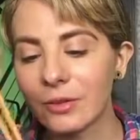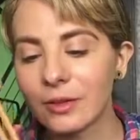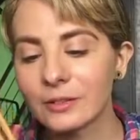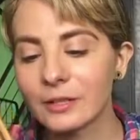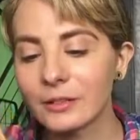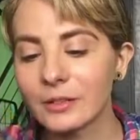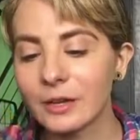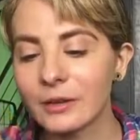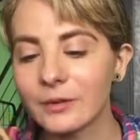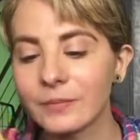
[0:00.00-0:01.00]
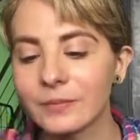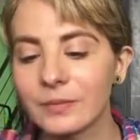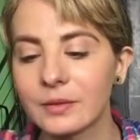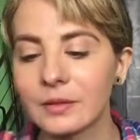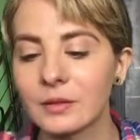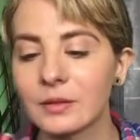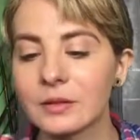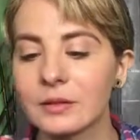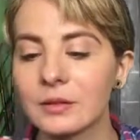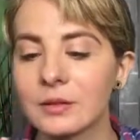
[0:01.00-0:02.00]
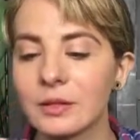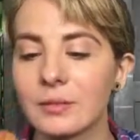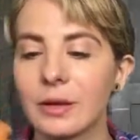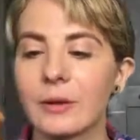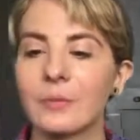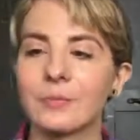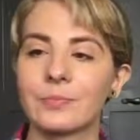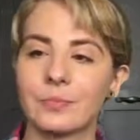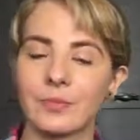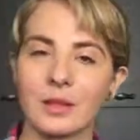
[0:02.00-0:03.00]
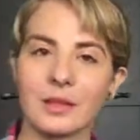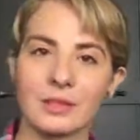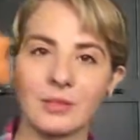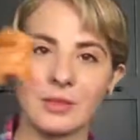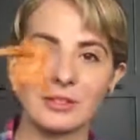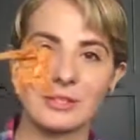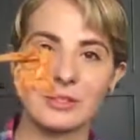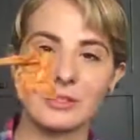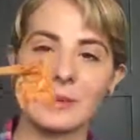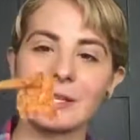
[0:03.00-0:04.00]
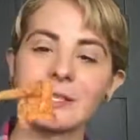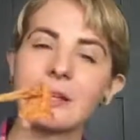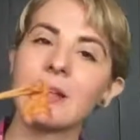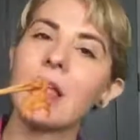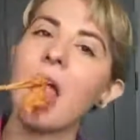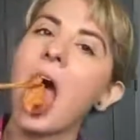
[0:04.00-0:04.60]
They're all like stuck together. Here we go. This one looks a little spicy.